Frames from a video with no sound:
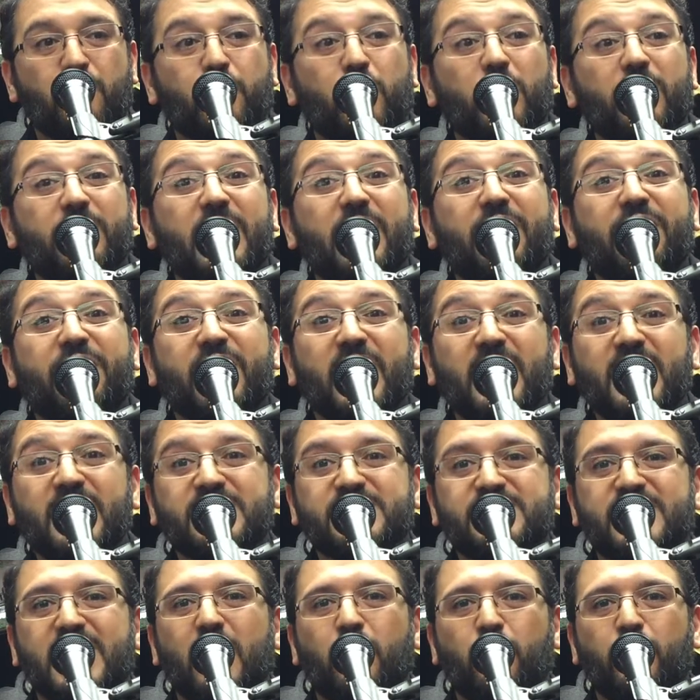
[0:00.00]
for the
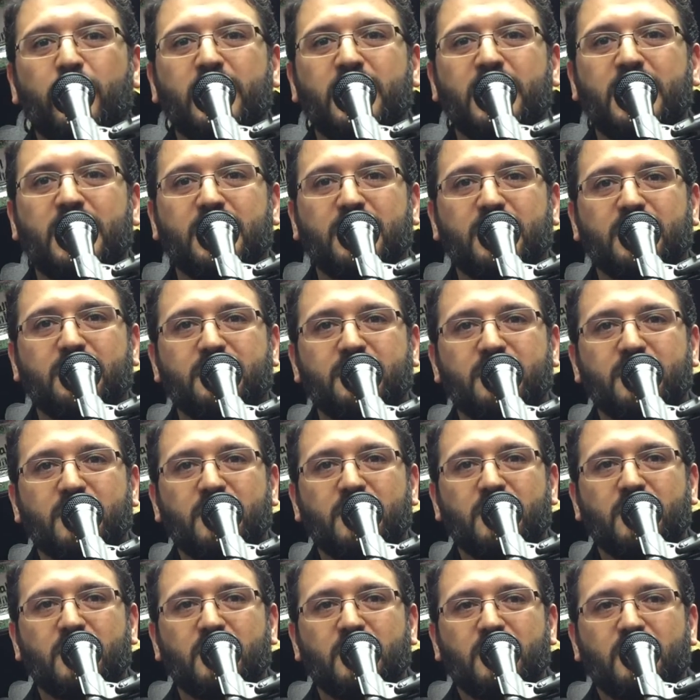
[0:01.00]
things that we need it?
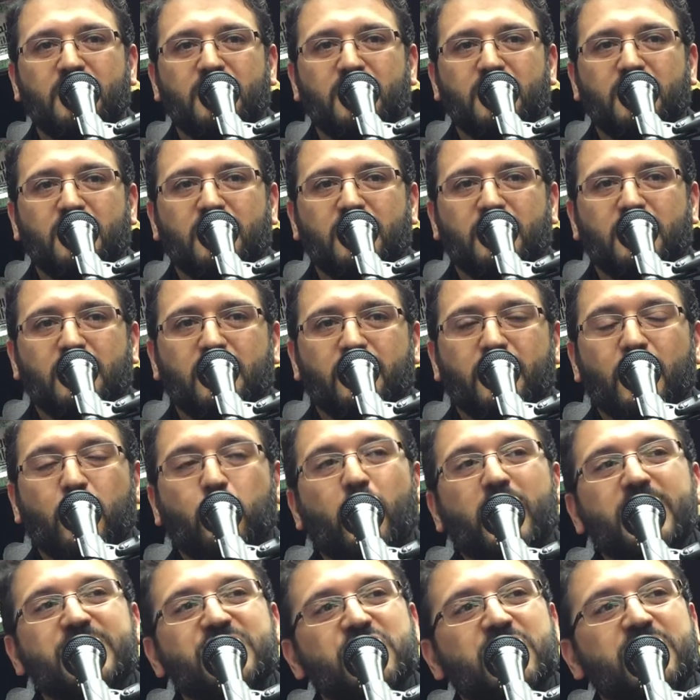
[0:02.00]
The
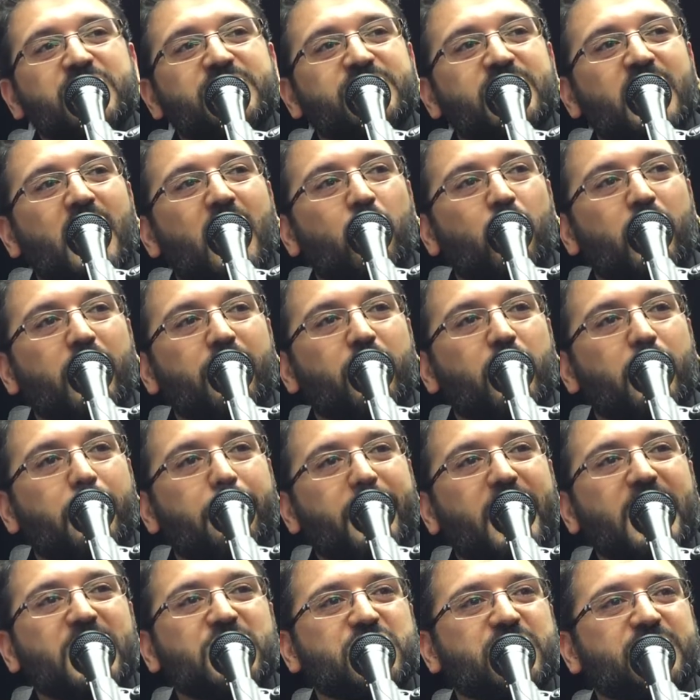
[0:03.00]
question is not whether
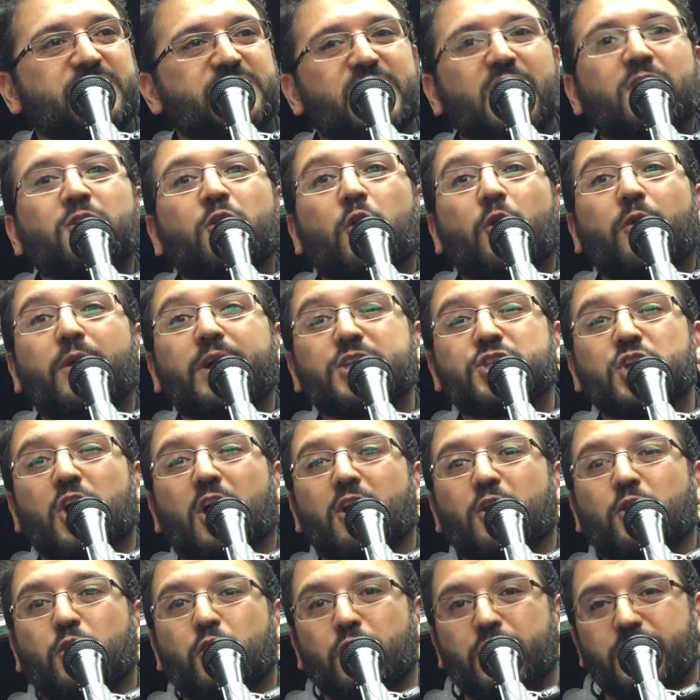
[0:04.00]
patience and courage
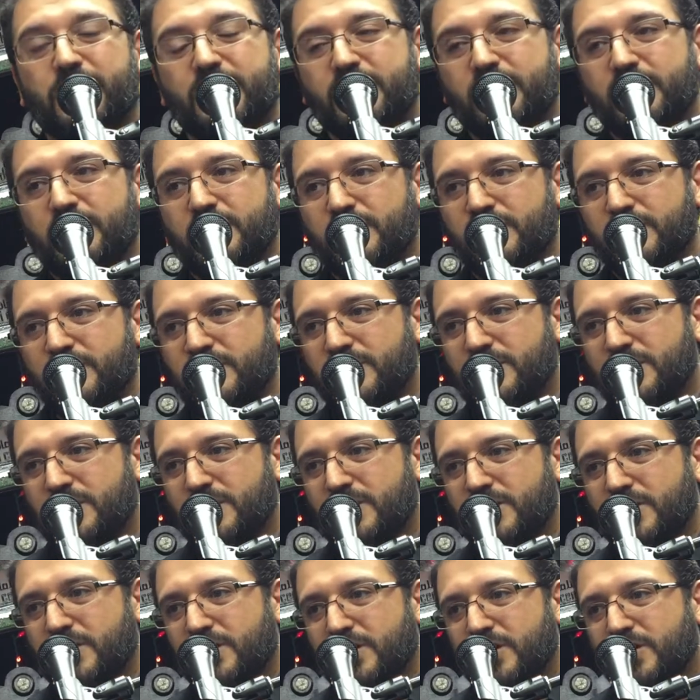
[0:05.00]
are good.
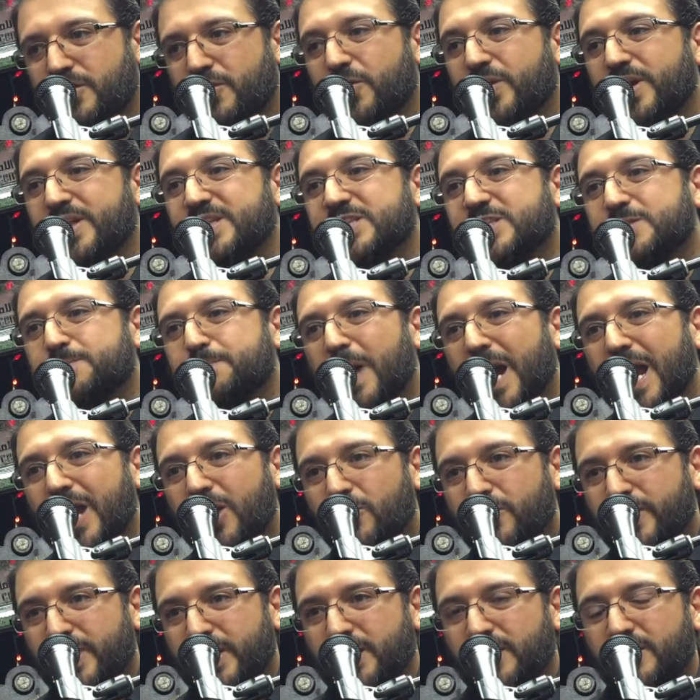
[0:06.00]
They're
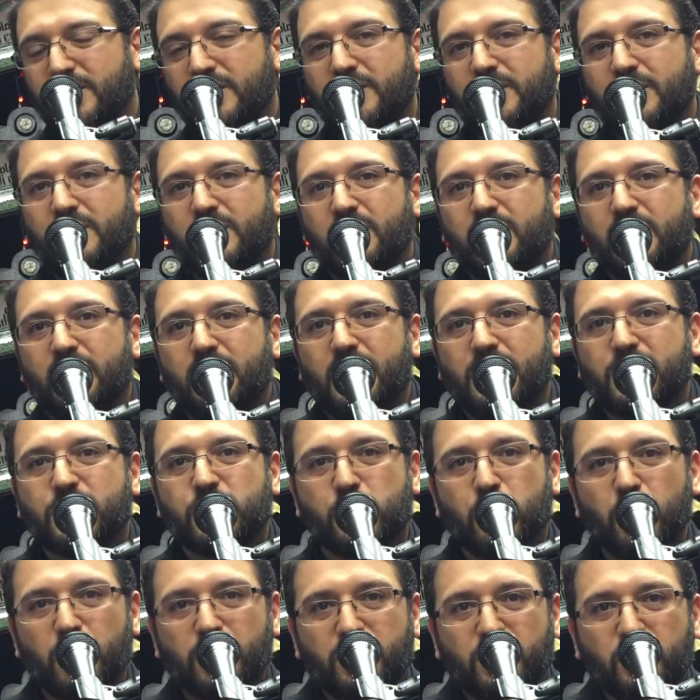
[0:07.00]
inspiring.
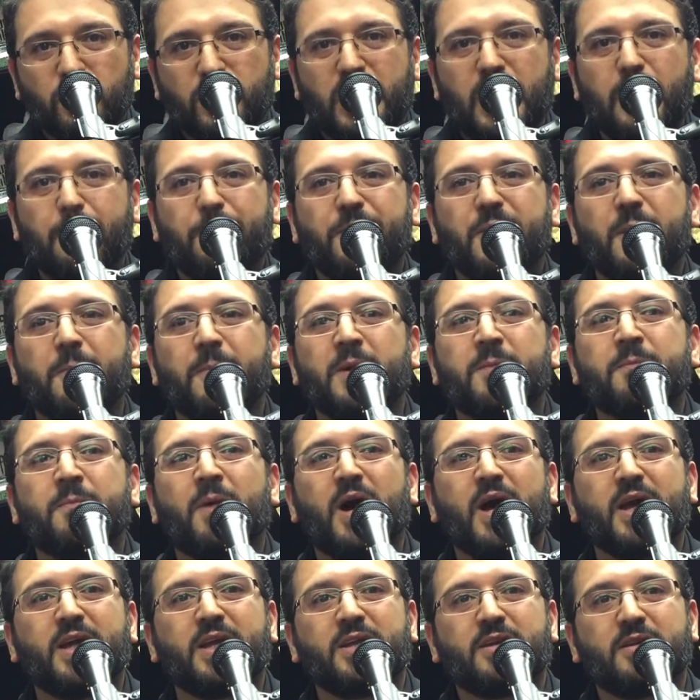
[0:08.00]
It's good to keep them in
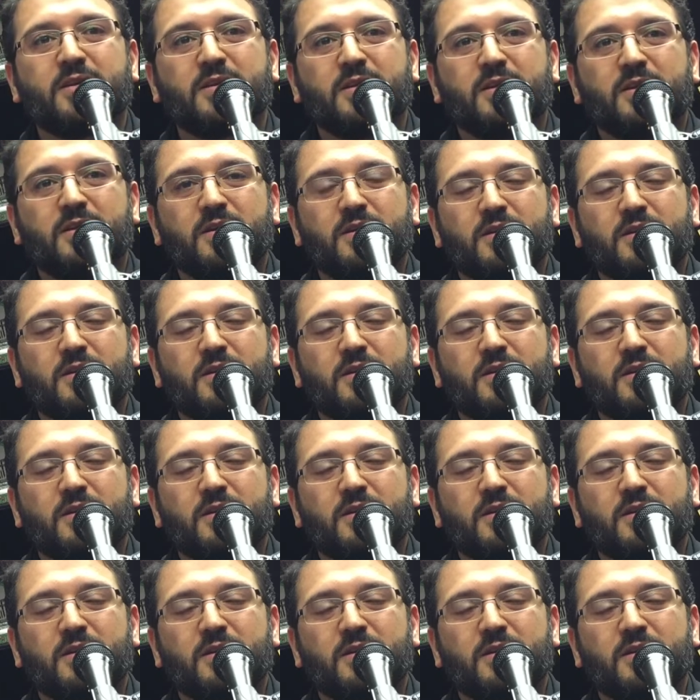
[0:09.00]
mind.